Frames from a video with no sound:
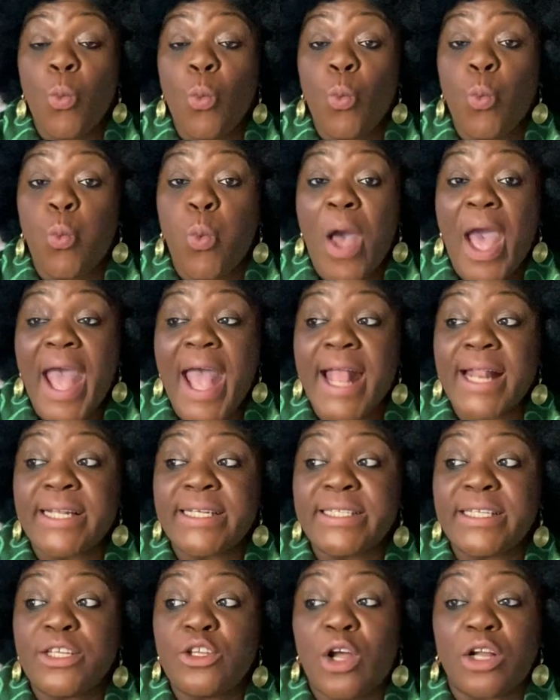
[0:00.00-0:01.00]

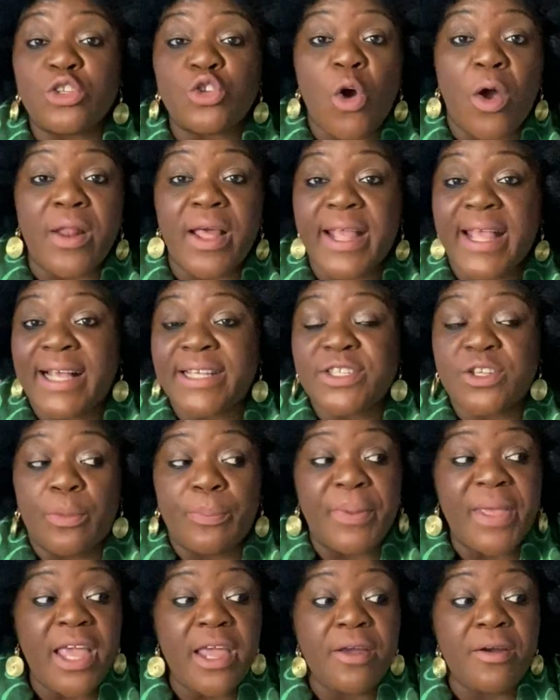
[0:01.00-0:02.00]
when your daughter gets her
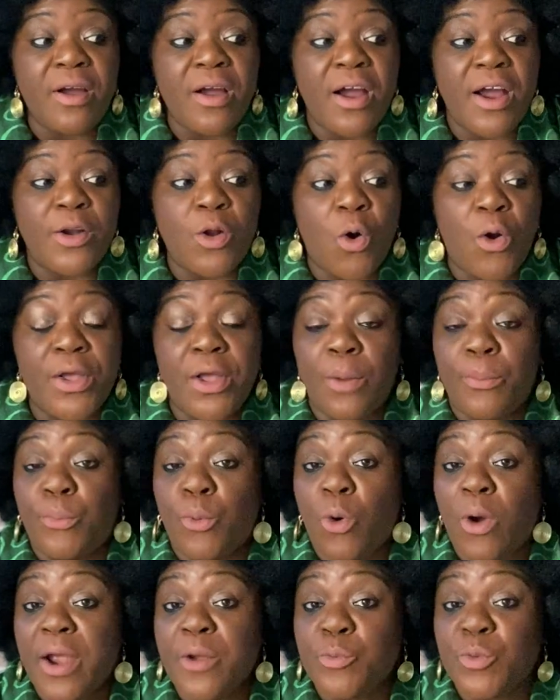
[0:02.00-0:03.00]
period or your
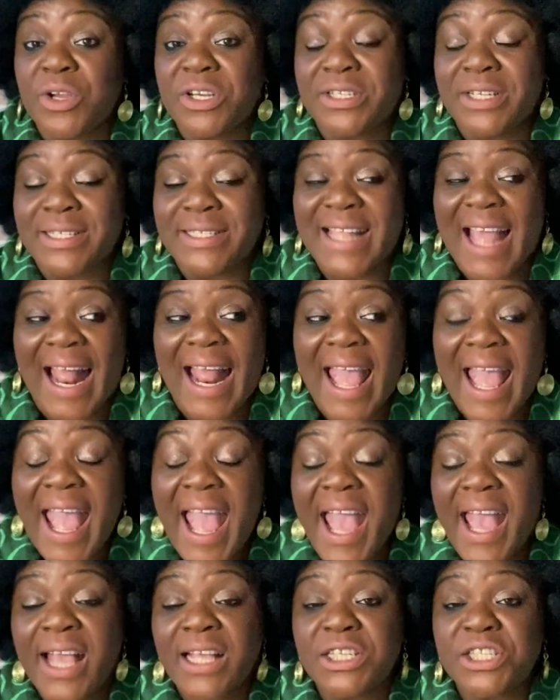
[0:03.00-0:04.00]
boy reaches that
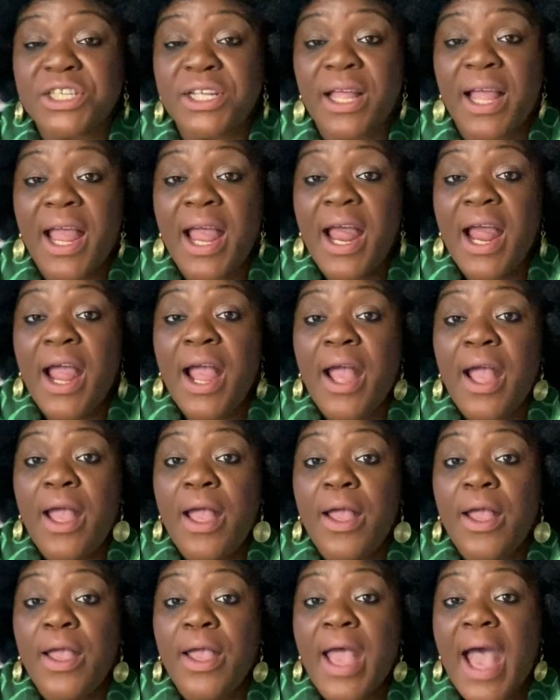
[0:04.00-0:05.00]
age,
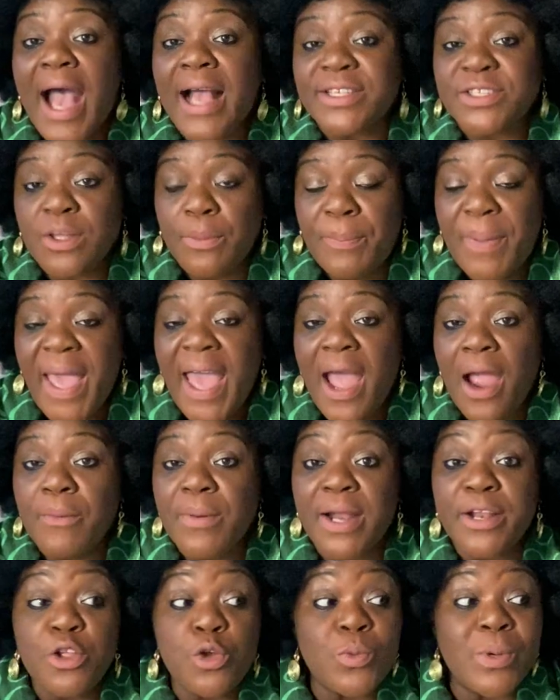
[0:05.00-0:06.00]
as a
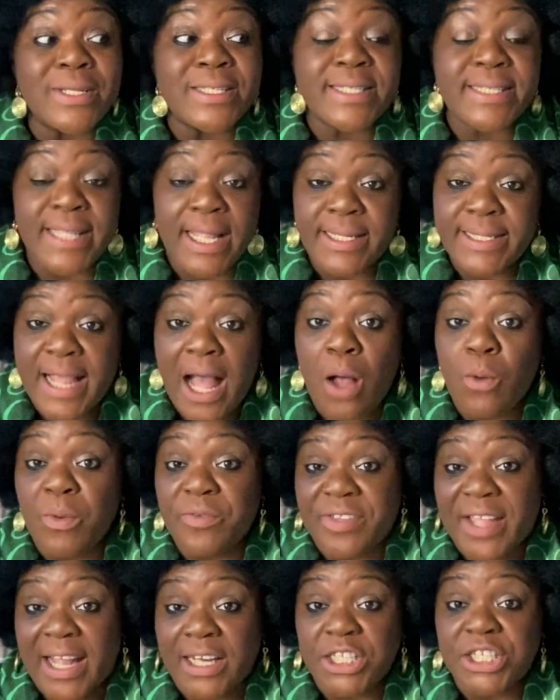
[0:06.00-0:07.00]
parent, you will sit down
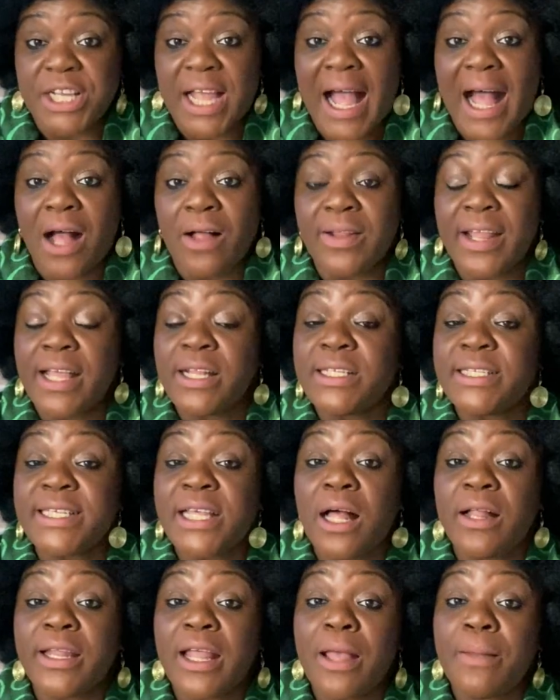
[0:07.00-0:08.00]
with that child and
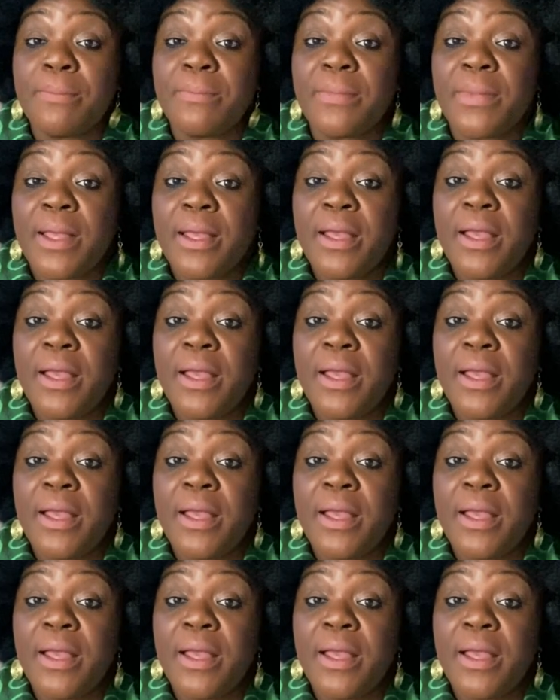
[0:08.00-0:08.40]
tell them,